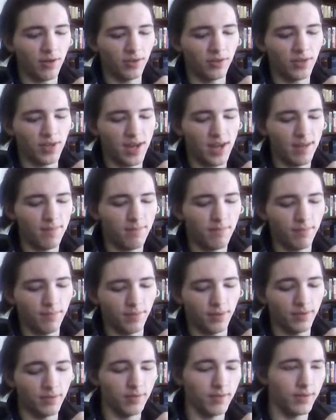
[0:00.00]

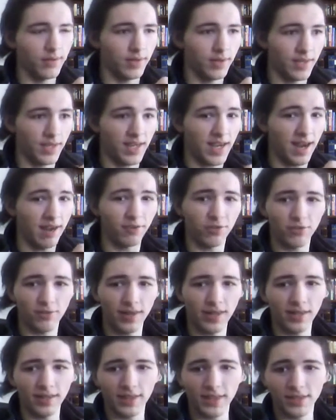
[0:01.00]
time
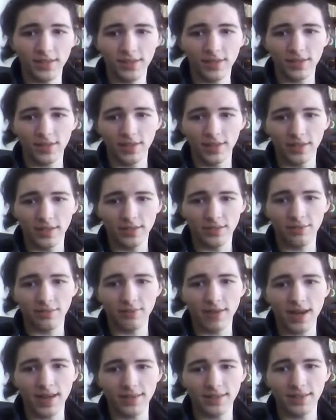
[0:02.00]
countering this
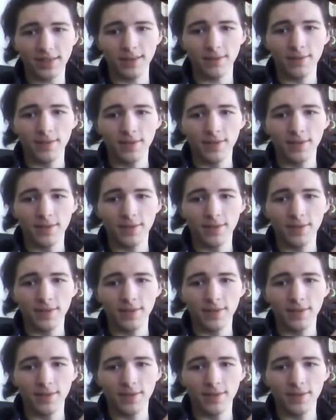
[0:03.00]
threat.